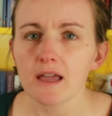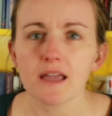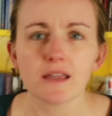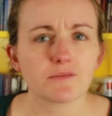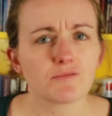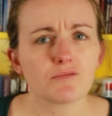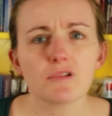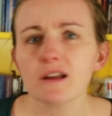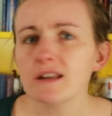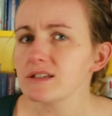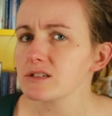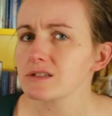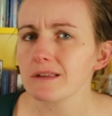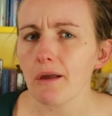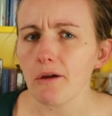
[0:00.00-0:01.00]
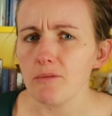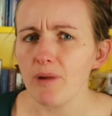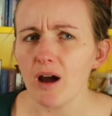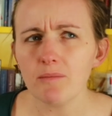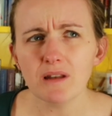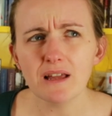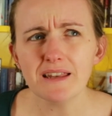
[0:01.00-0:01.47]
It's really slow,
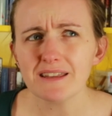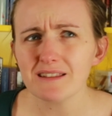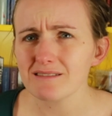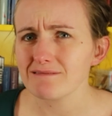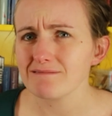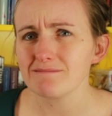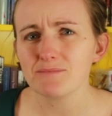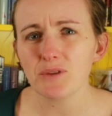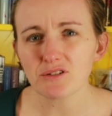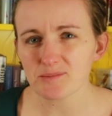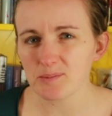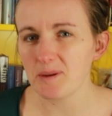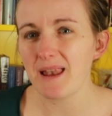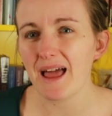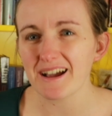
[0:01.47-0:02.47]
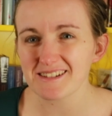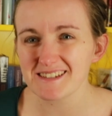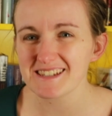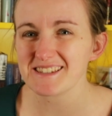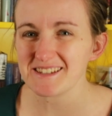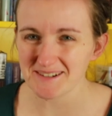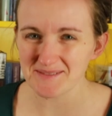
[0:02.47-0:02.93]
but I'm learning multiple
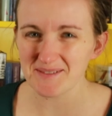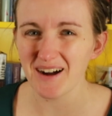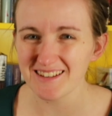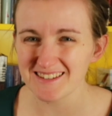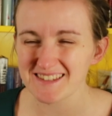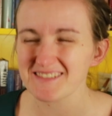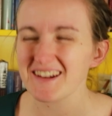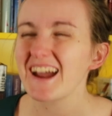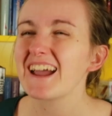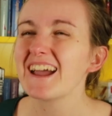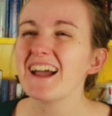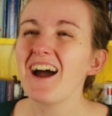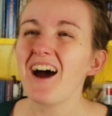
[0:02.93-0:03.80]
languages at once, right?